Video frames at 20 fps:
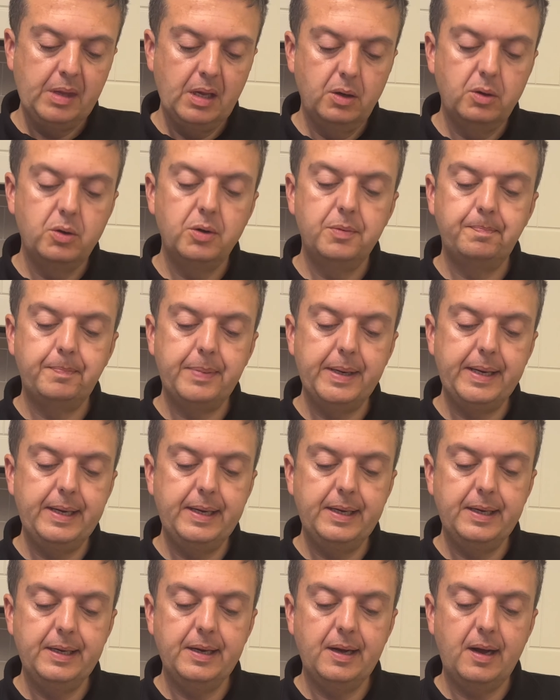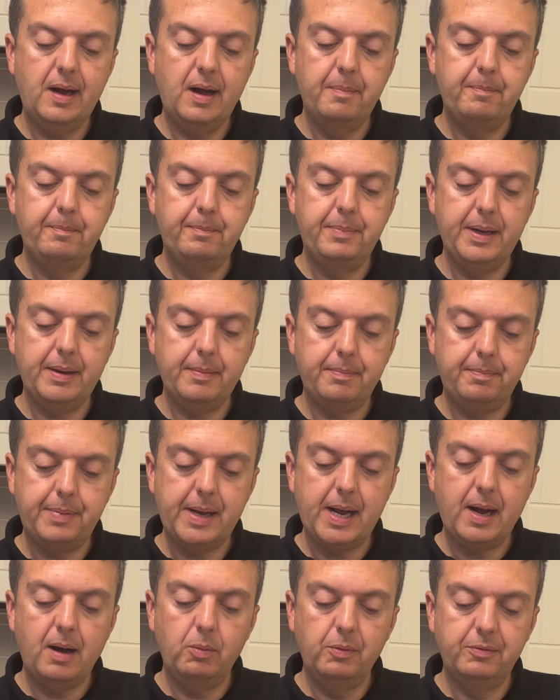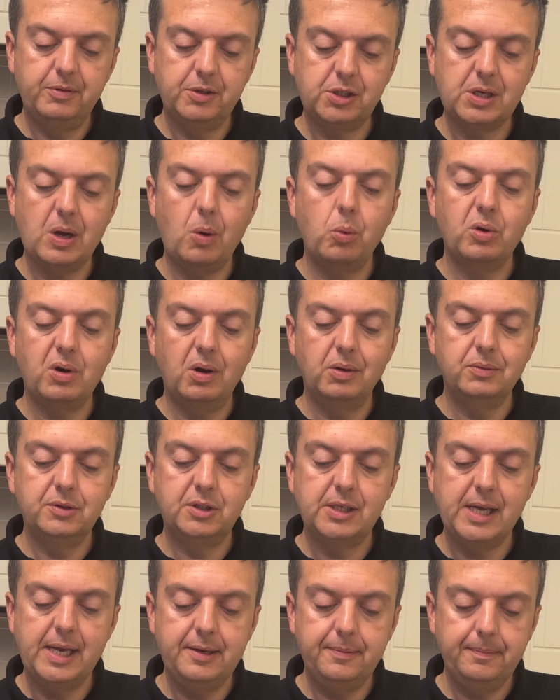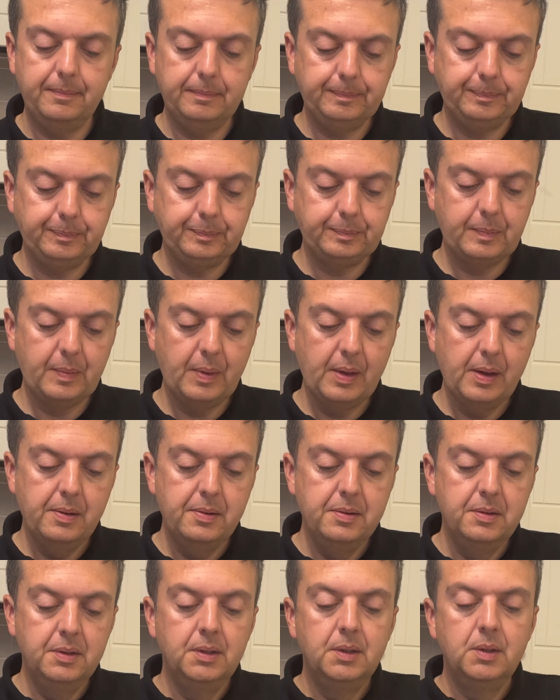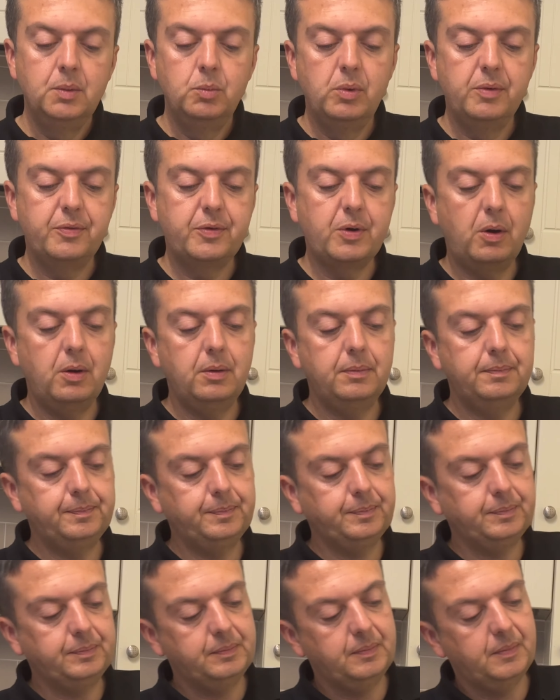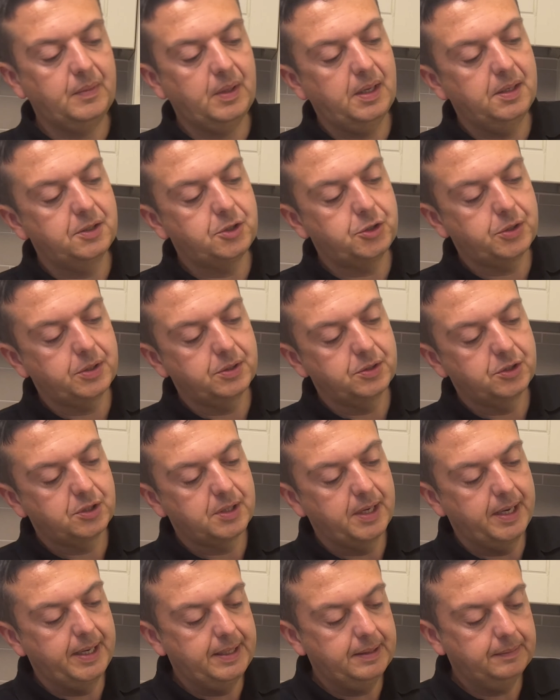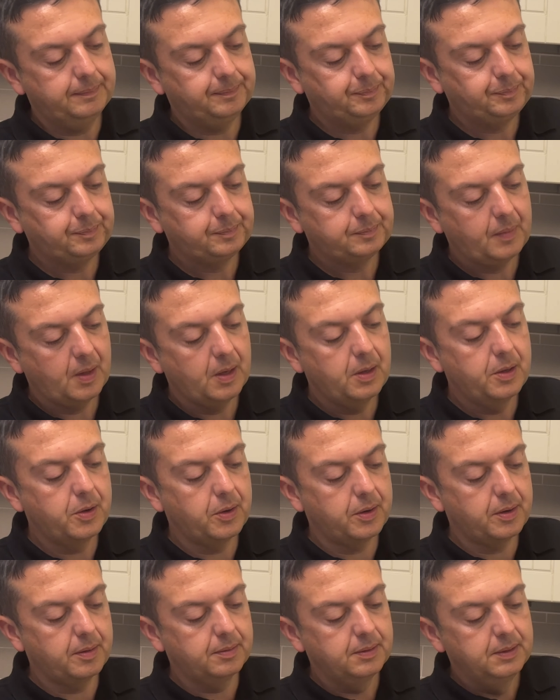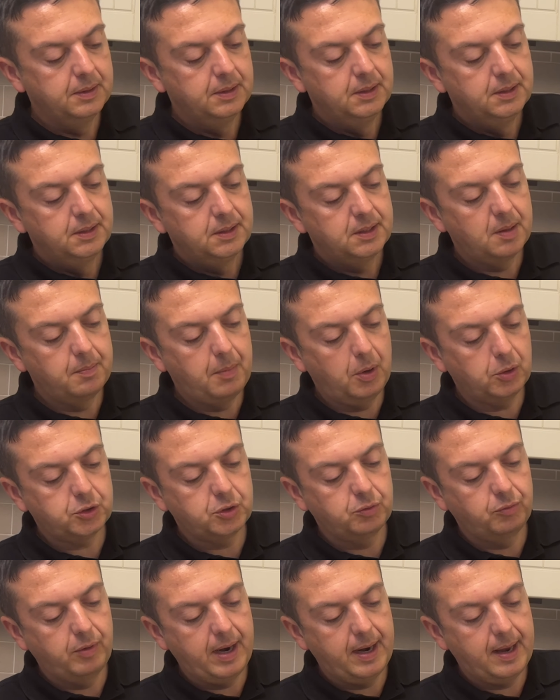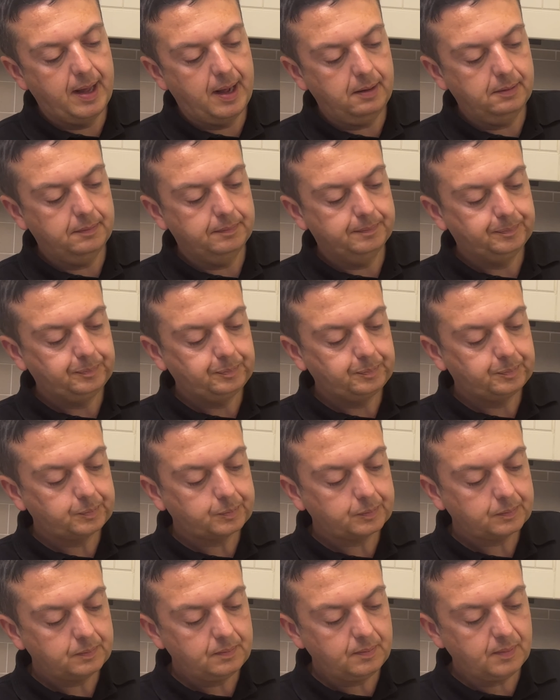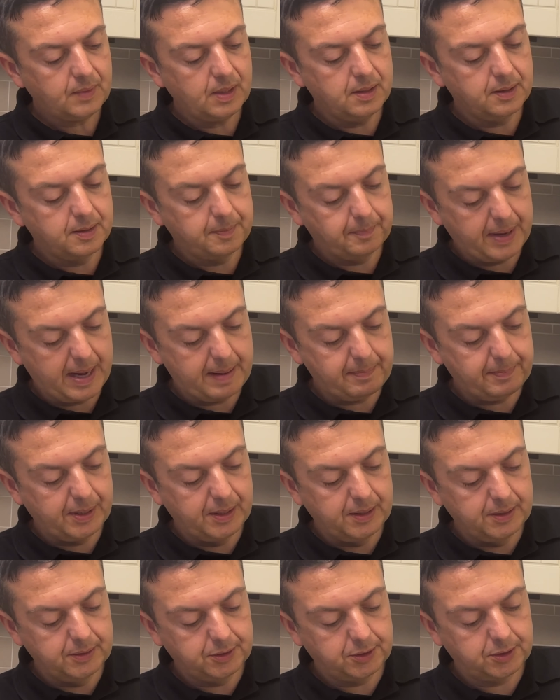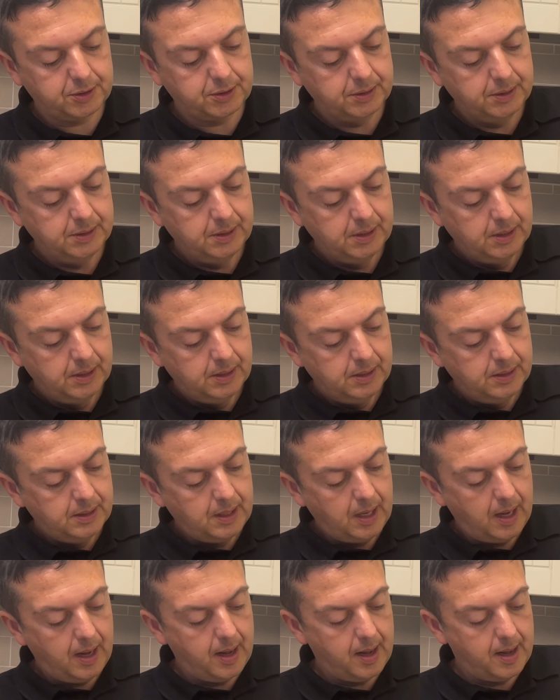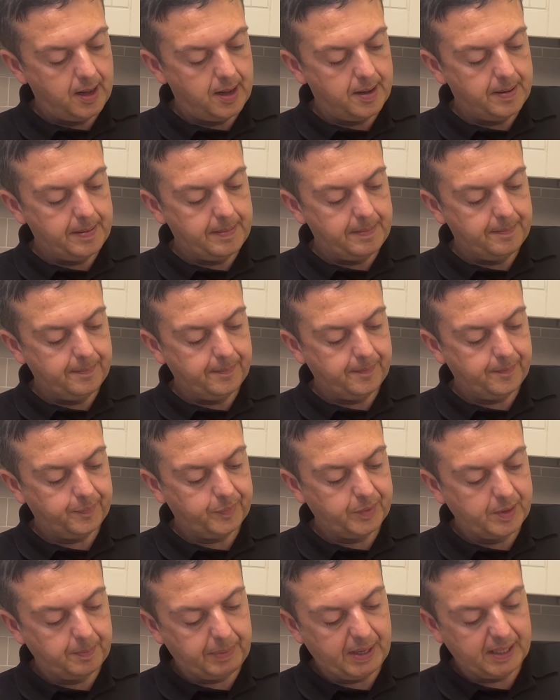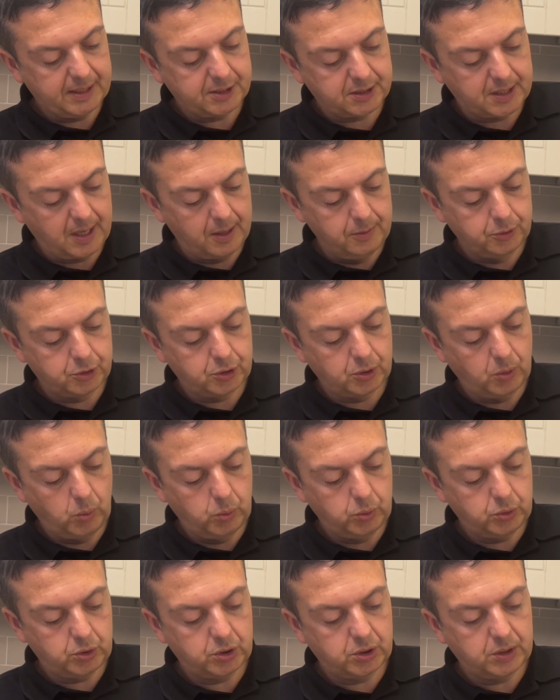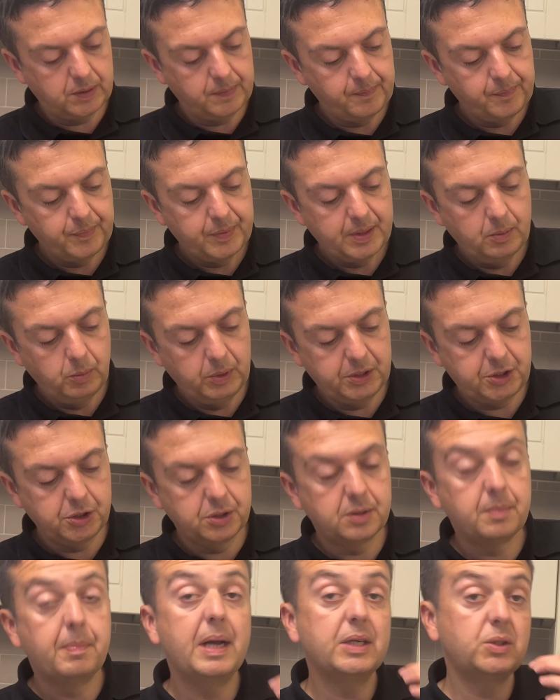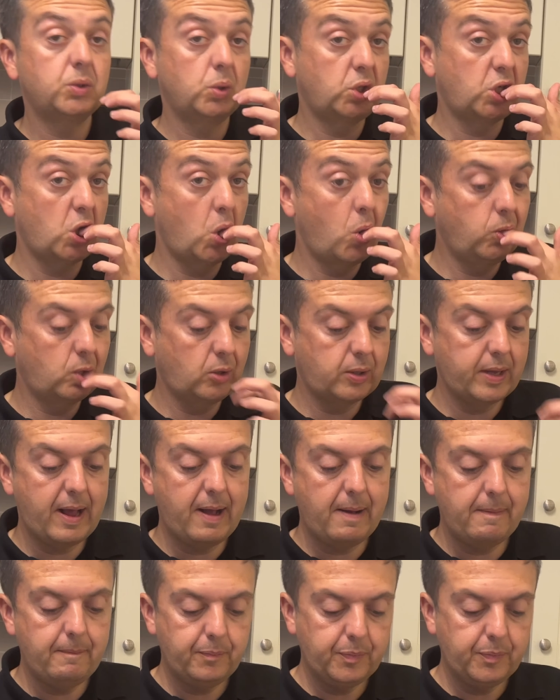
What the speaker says: Could be a bit better with the salt content. We've got, as you can see, got the mozzarella, the peppers, the pesto sauce, which is a basil sauce there.